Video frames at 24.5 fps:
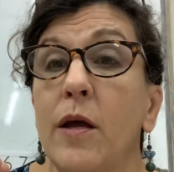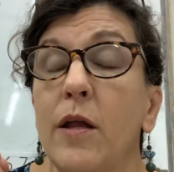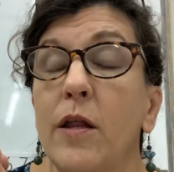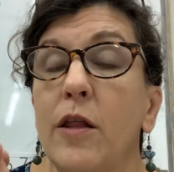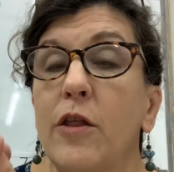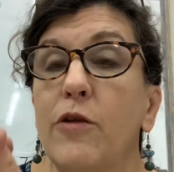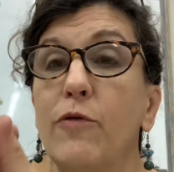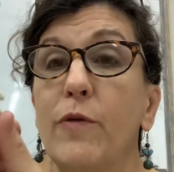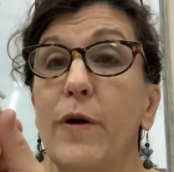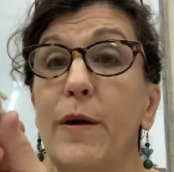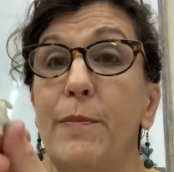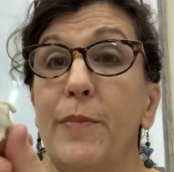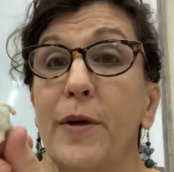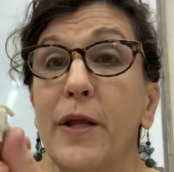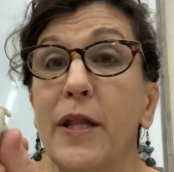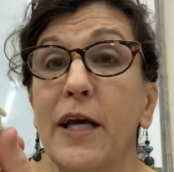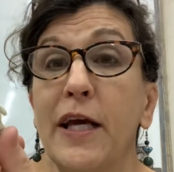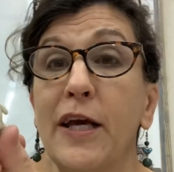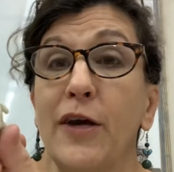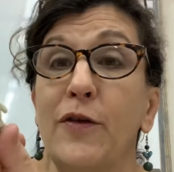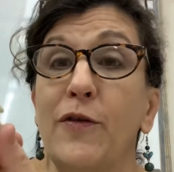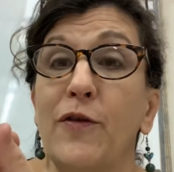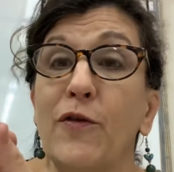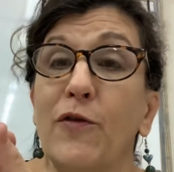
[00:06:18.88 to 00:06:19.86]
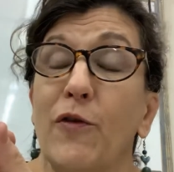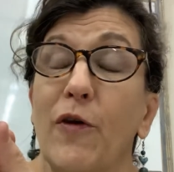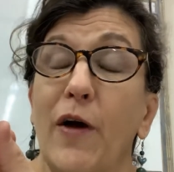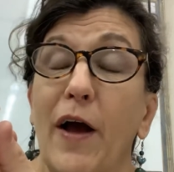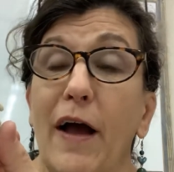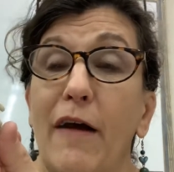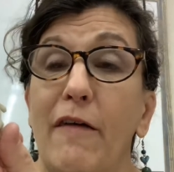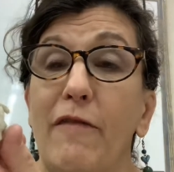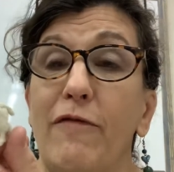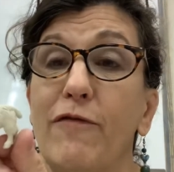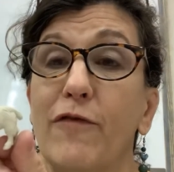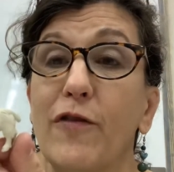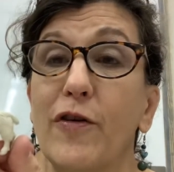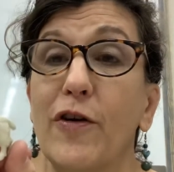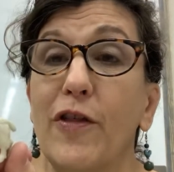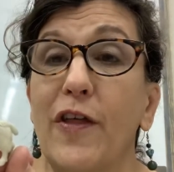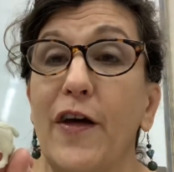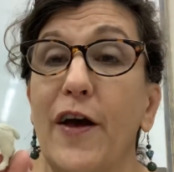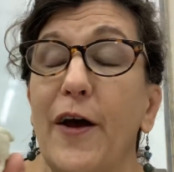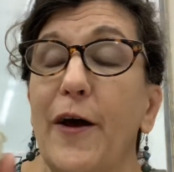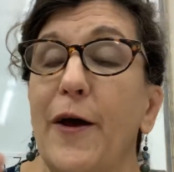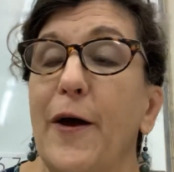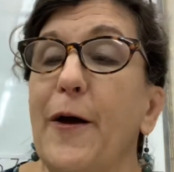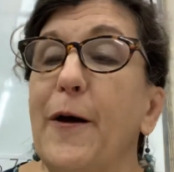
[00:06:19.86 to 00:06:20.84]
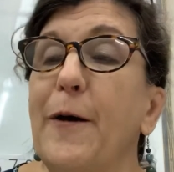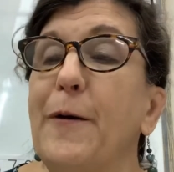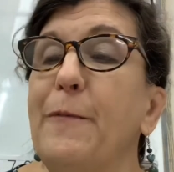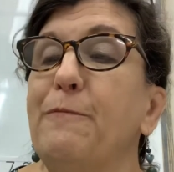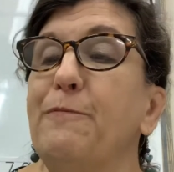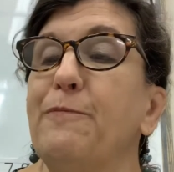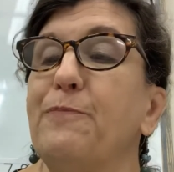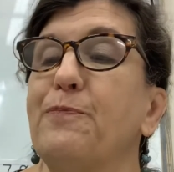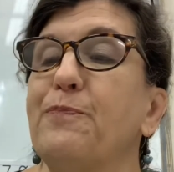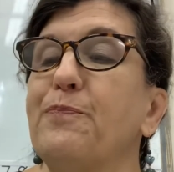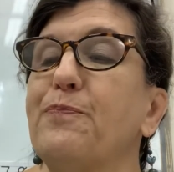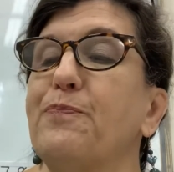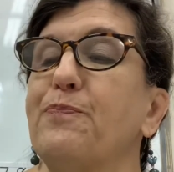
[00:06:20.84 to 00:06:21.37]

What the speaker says: three billy goats gruff, or the